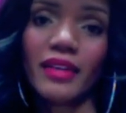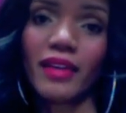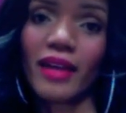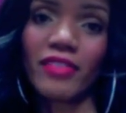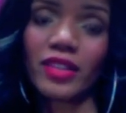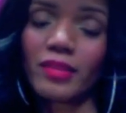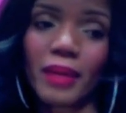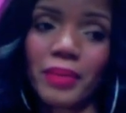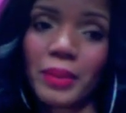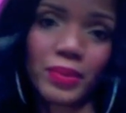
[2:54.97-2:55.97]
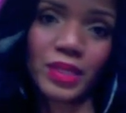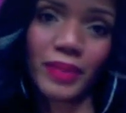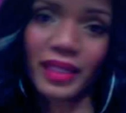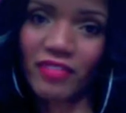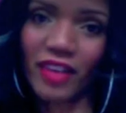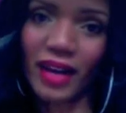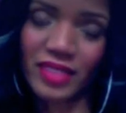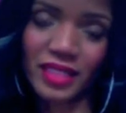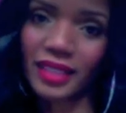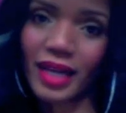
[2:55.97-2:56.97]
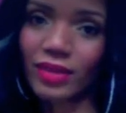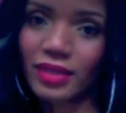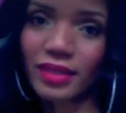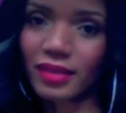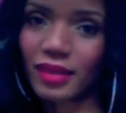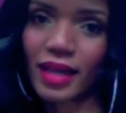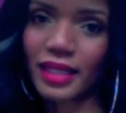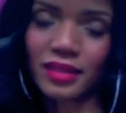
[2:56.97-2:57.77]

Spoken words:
I've heard about people spending 5 and 6 hours in a salon.